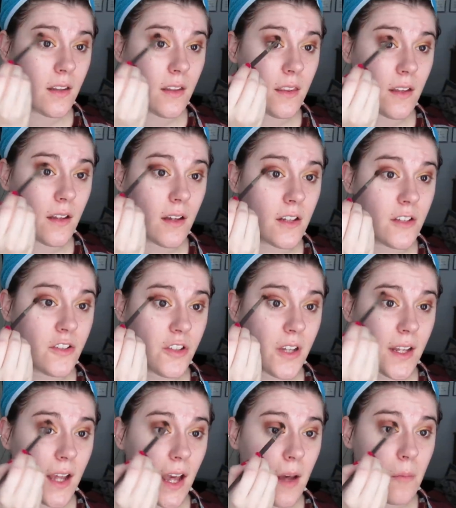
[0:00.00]
the
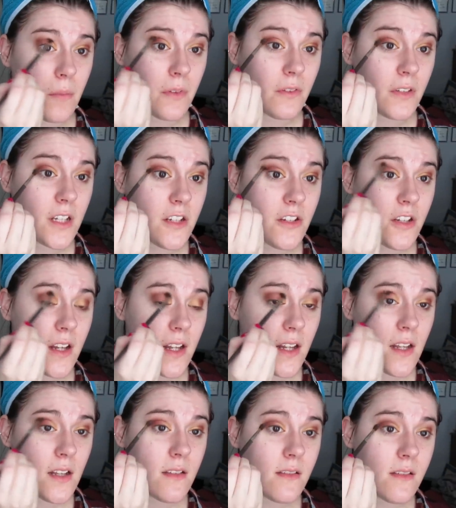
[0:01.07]
JCat Beauty
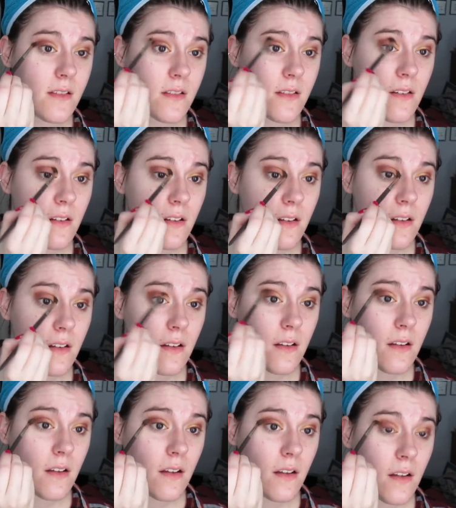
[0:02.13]
shades,
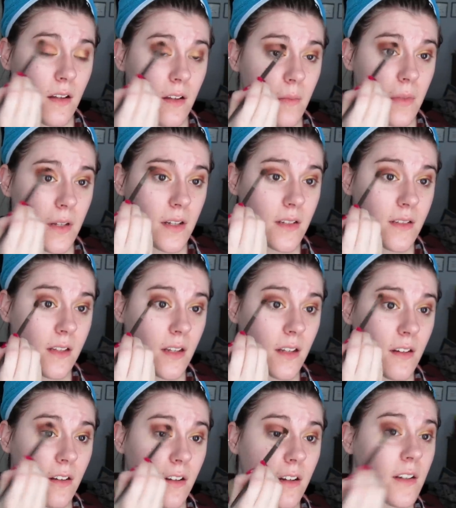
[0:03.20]
because I
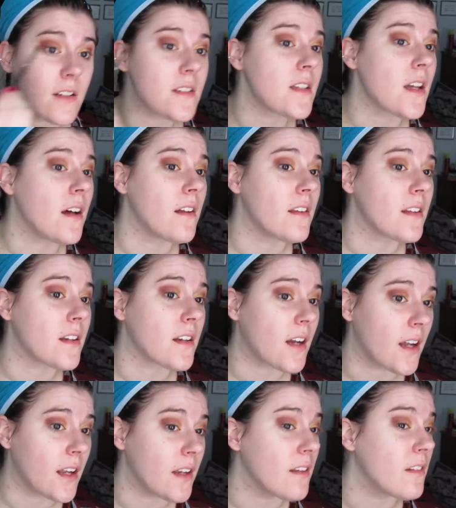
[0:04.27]
can already tell they're
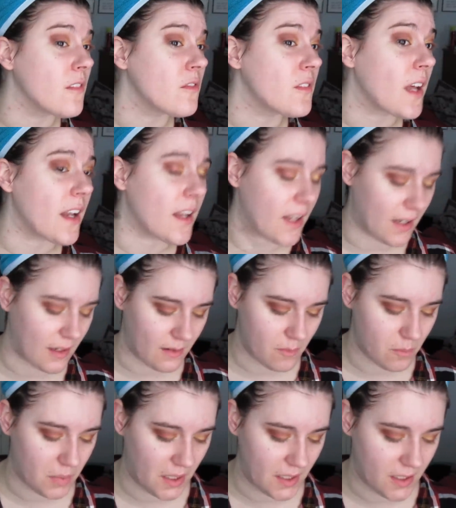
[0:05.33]
kind of getting
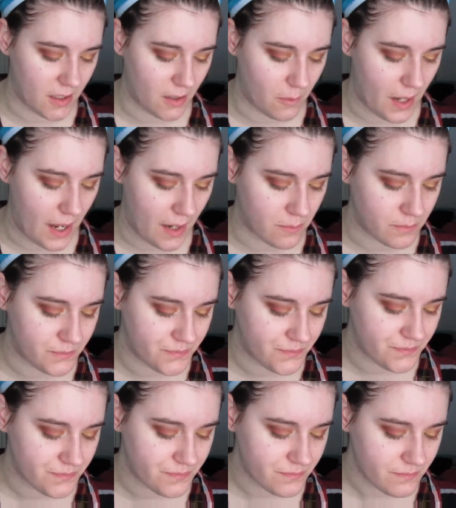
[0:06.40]
blended away.
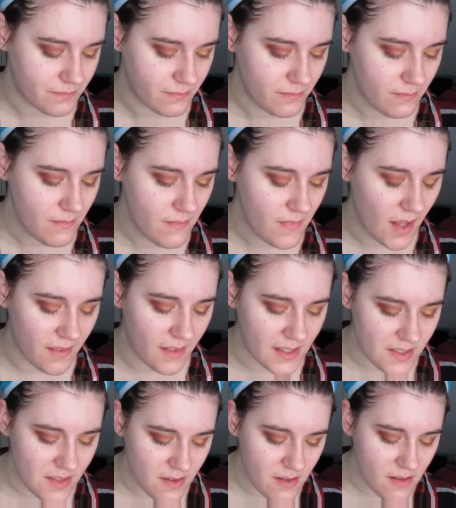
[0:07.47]

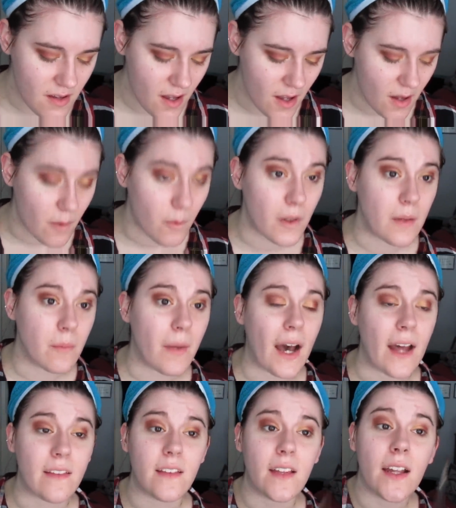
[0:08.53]
That's the one
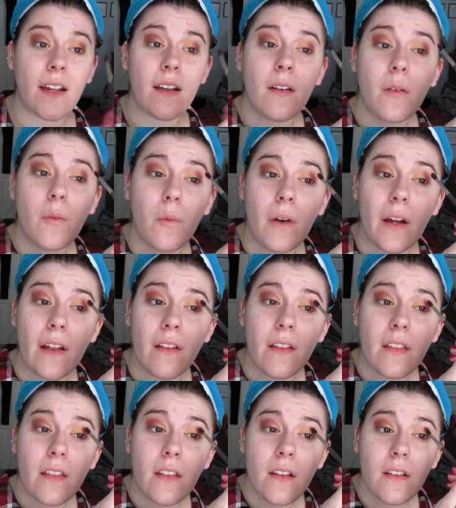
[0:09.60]
bad thing
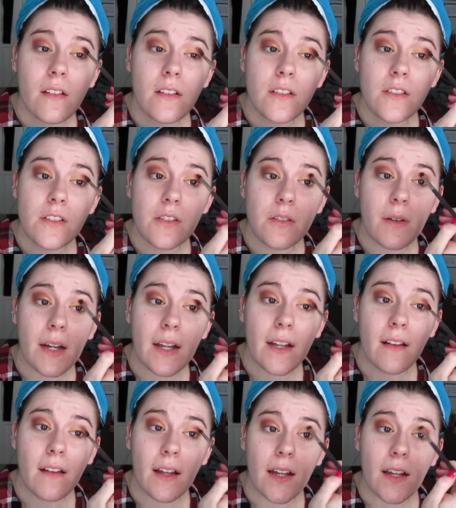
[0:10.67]
with
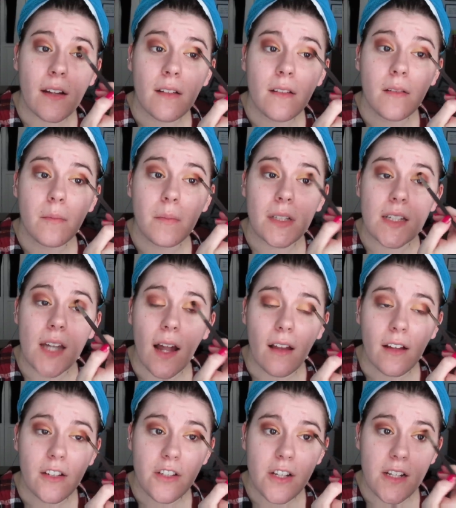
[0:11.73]
doing like
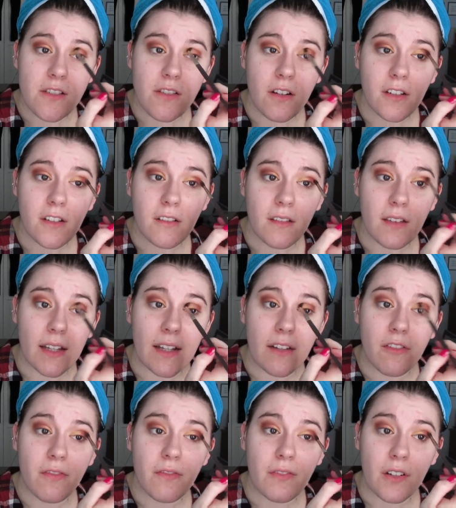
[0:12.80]
metallic shades on your
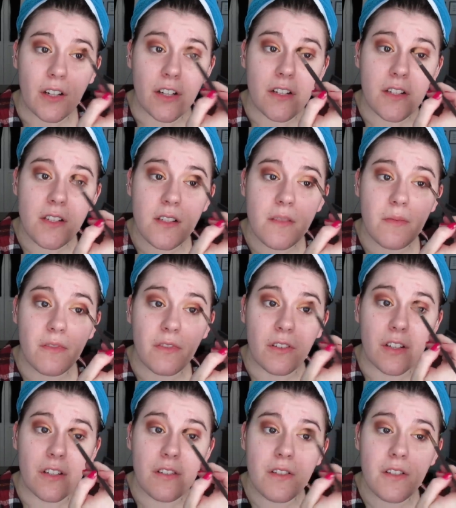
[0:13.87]
lid first
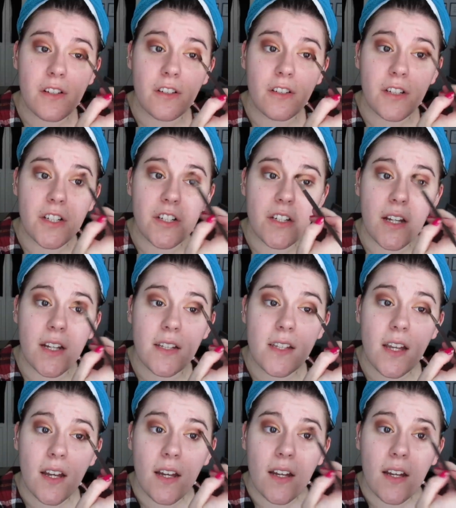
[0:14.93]
before you do your crease shades.